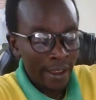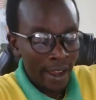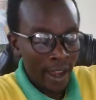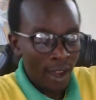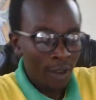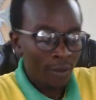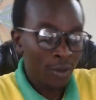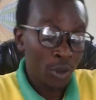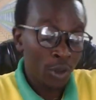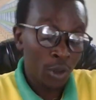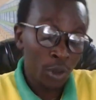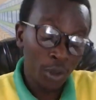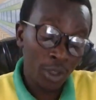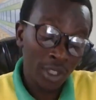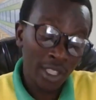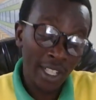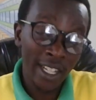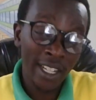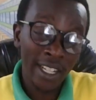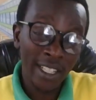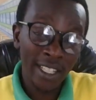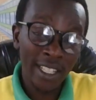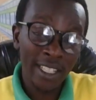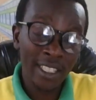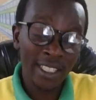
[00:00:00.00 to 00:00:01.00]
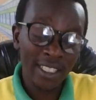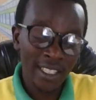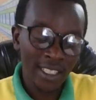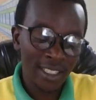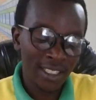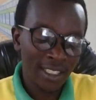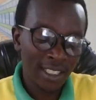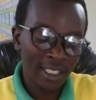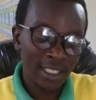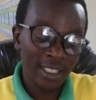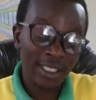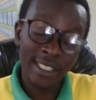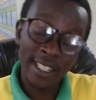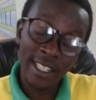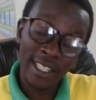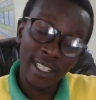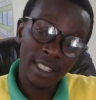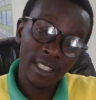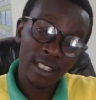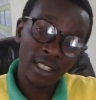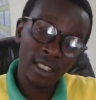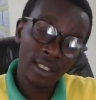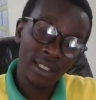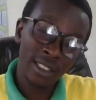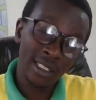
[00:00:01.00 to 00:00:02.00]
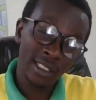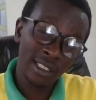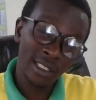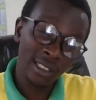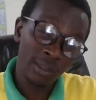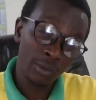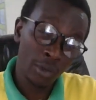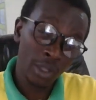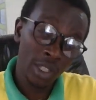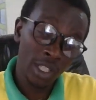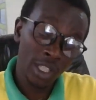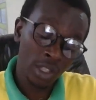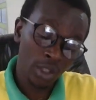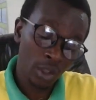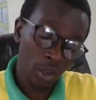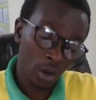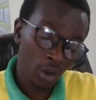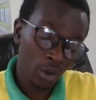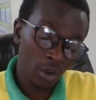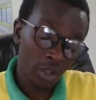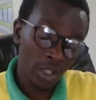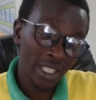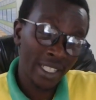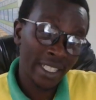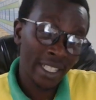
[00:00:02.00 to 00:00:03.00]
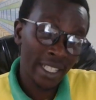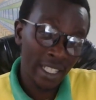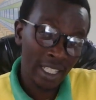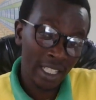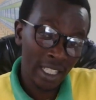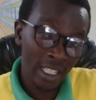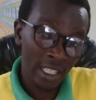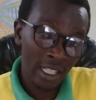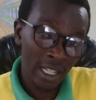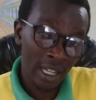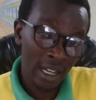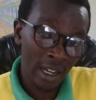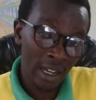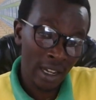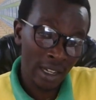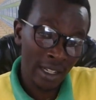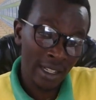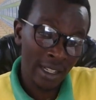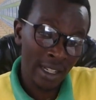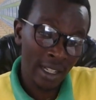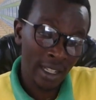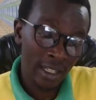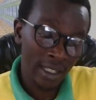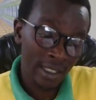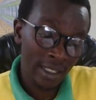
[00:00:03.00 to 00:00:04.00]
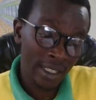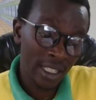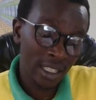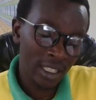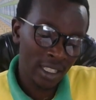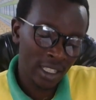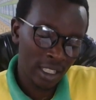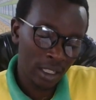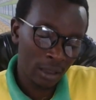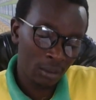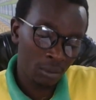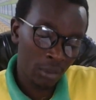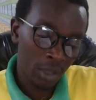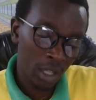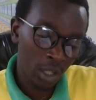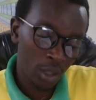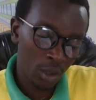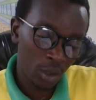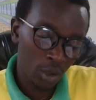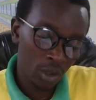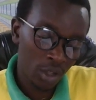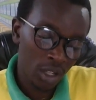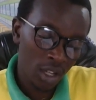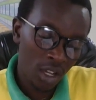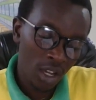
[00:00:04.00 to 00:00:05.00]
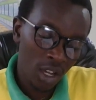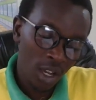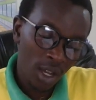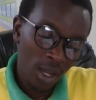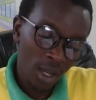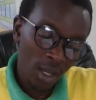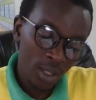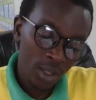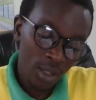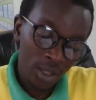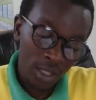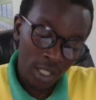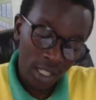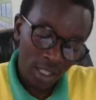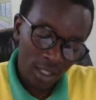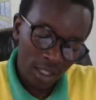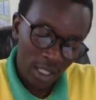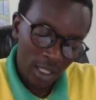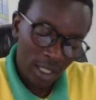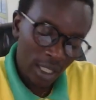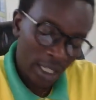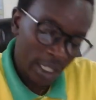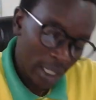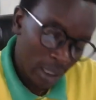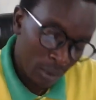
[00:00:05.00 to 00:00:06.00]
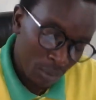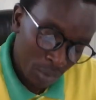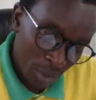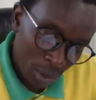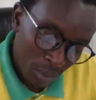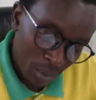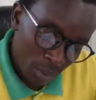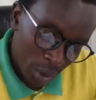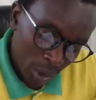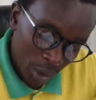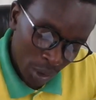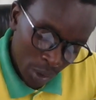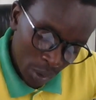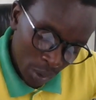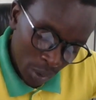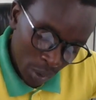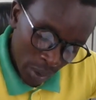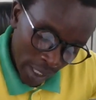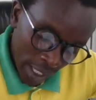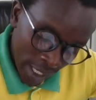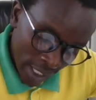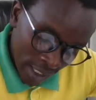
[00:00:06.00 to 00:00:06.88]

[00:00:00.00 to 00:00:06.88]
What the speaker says: have used another interesting technique, which is called technique the dinting method, so that I can be able to